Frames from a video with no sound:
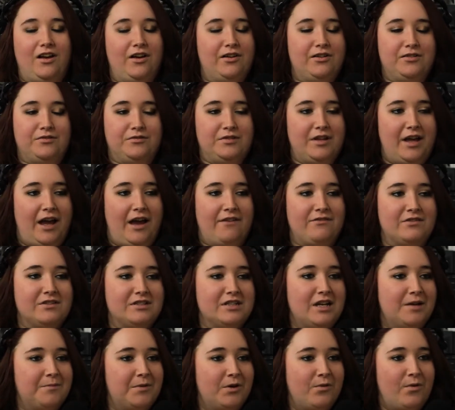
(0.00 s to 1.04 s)
I half the
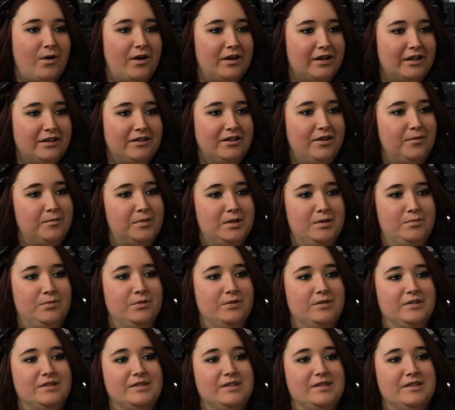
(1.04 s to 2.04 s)
time I walk in on people.